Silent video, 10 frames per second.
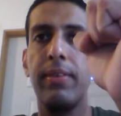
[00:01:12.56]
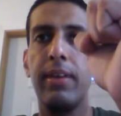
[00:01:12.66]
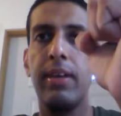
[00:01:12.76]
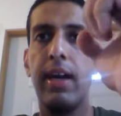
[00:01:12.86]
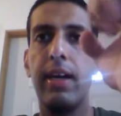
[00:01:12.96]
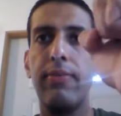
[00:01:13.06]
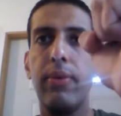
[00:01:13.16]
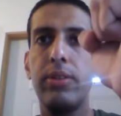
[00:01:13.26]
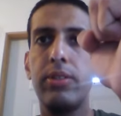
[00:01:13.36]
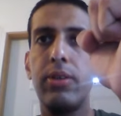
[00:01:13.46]
On a
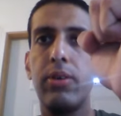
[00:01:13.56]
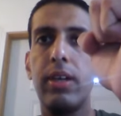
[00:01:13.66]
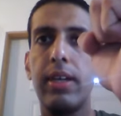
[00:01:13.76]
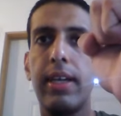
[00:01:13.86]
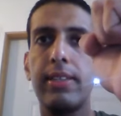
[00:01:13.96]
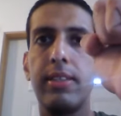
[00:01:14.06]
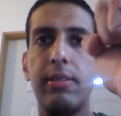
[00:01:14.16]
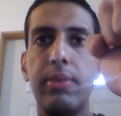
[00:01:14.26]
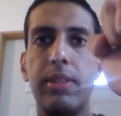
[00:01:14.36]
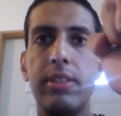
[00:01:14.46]
four-stroke gasoline
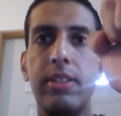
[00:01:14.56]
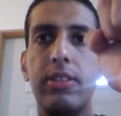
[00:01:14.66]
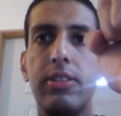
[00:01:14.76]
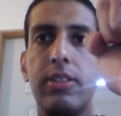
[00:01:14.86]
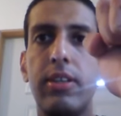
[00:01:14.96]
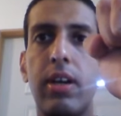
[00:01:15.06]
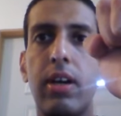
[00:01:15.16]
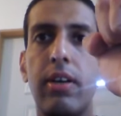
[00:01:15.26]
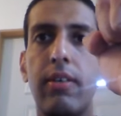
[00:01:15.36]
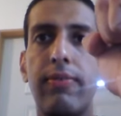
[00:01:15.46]
piston engine, there
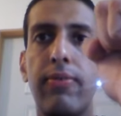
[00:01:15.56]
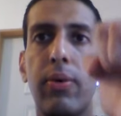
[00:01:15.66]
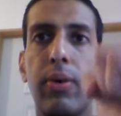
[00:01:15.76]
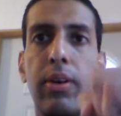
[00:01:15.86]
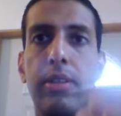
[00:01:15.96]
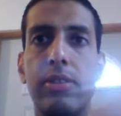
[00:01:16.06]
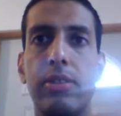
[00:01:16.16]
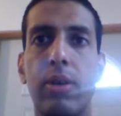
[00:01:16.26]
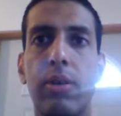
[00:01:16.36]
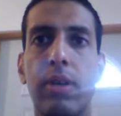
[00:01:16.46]
are
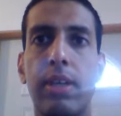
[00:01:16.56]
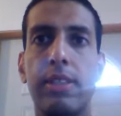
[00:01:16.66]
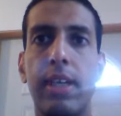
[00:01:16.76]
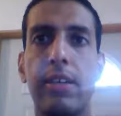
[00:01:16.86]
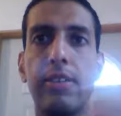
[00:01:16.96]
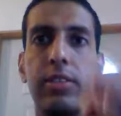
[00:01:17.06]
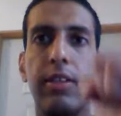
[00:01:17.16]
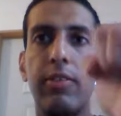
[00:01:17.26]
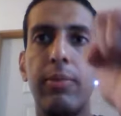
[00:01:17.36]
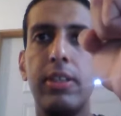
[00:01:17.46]
four-stroke cycles
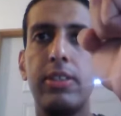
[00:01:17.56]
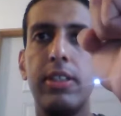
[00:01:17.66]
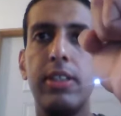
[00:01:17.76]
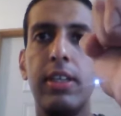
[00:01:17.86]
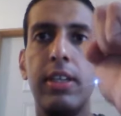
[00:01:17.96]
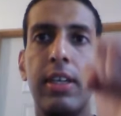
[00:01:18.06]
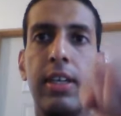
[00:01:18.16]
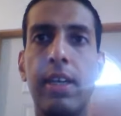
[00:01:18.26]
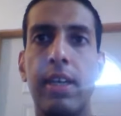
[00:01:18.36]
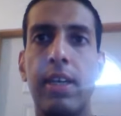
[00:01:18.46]
of the piston,
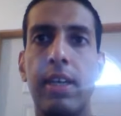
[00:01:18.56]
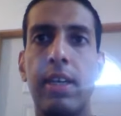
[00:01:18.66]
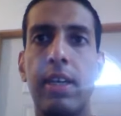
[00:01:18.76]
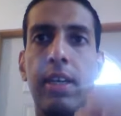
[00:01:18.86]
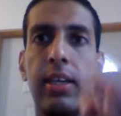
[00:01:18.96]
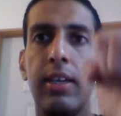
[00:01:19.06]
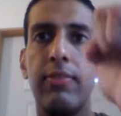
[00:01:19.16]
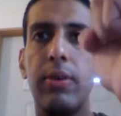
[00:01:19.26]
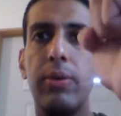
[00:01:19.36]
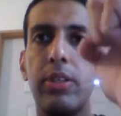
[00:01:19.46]

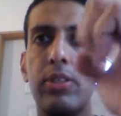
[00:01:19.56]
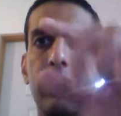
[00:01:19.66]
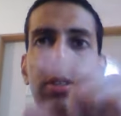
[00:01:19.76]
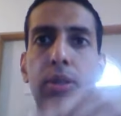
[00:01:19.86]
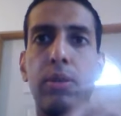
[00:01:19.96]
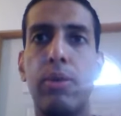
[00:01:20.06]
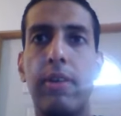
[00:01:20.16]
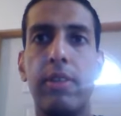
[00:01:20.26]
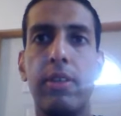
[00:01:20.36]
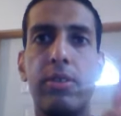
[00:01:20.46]
for which 2
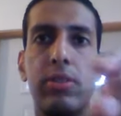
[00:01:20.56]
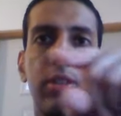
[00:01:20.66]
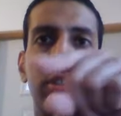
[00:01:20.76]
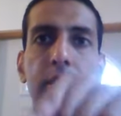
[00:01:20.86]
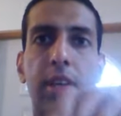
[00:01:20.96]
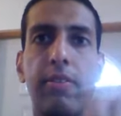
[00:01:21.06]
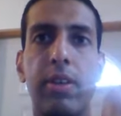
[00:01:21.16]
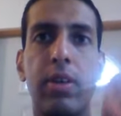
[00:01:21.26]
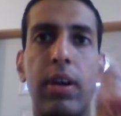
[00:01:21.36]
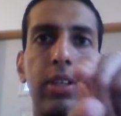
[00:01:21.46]
revolutions of the
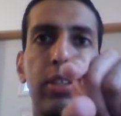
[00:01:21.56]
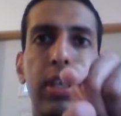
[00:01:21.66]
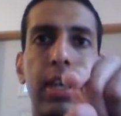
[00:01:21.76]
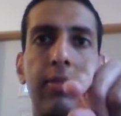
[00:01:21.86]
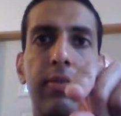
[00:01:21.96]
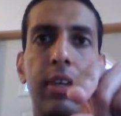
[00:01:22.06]
crankshaft